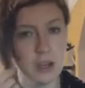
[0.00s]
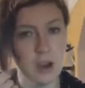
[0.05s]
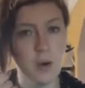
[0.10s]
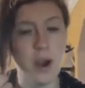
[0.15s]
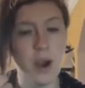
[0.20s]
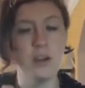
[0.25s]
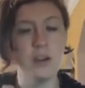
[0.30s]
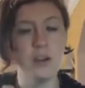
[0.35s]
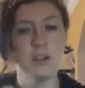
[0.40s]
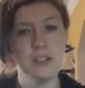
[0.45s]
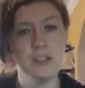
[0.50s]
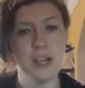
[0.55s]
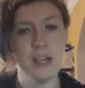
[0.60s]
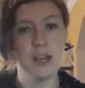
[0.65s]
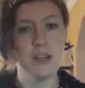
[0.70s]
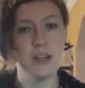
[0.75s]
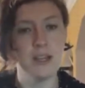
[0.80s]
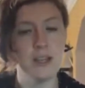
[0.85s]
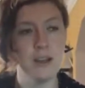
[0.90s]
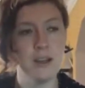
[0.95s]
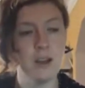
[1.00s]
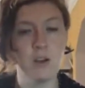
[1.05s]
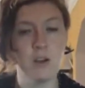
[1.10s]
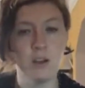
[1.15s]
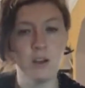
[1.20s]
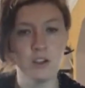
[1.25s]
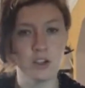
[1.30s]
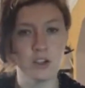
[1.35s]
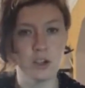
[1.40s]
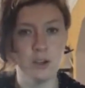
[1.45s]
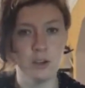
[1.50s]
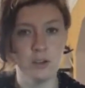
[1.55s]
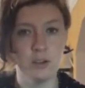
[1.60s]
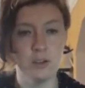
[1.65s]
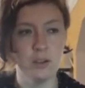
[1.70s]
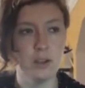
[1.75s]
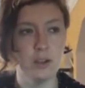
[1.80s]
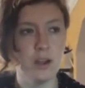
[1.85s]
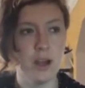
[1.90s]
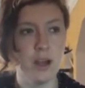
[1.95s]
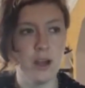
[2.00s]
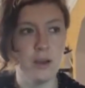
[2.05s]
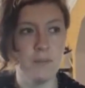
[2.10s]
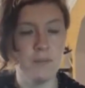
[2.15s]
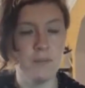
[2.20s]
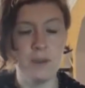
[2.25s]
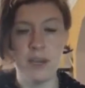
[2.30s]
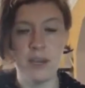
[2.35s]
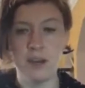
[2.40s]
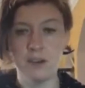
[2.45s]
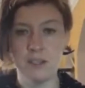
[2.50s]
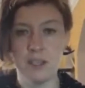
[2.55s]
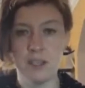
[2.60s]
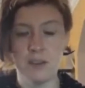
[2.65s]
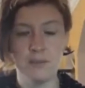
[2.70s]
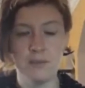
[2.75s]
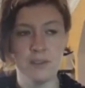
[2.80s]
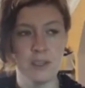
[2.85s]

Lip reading: understanding cultural narratives